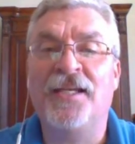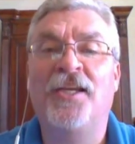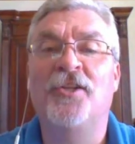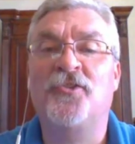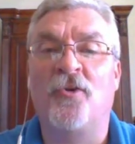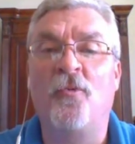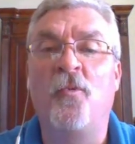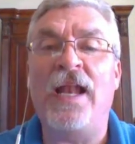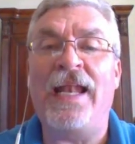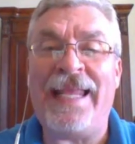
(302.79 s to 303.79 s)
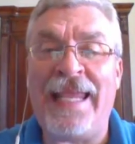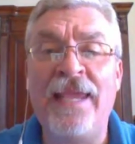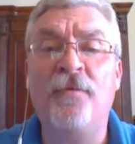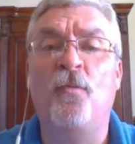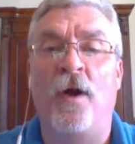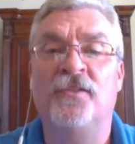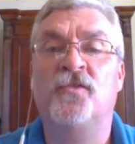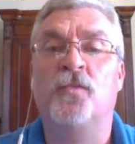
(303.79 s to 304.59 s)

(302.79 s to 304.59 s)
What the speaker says: in control. What he wants